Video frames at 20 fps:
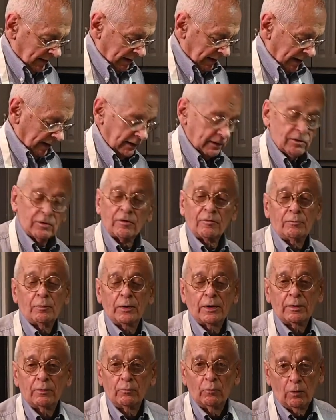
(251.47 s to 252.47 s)
I could have
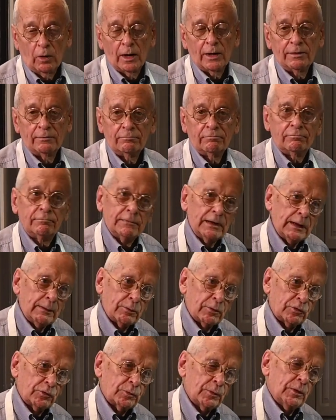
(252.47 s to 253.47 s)
put in 1
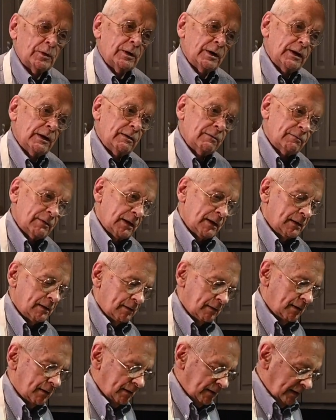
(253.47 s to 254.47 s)
tablespoon
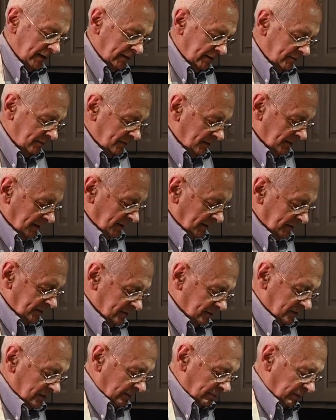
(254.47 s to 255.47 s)
and had
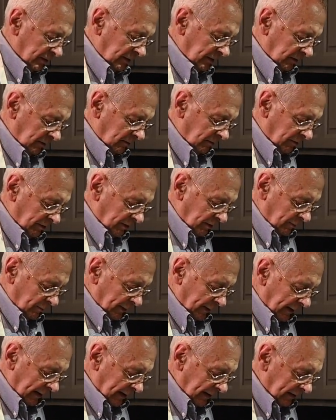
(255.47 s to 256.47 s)
something a little thinner,
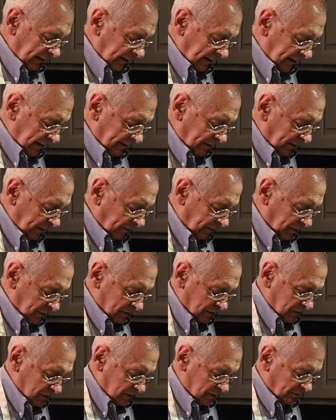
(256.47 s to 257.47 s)
but I think
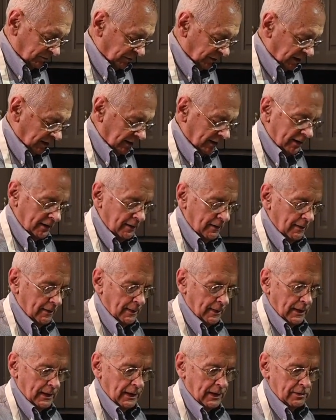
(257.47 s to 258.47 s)
this is fine,
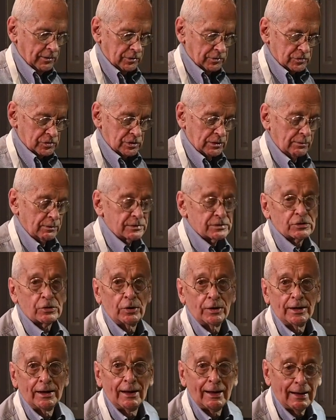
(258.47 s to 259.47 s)
and you'll see what's
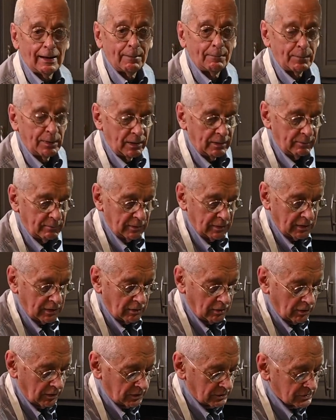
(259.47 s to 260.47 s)
going to happen,
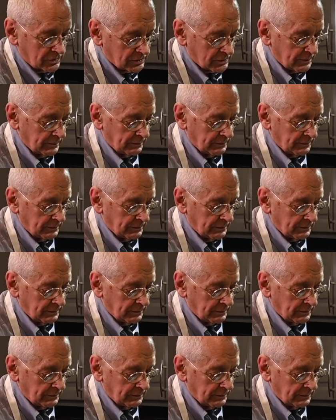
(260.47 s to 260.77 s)
because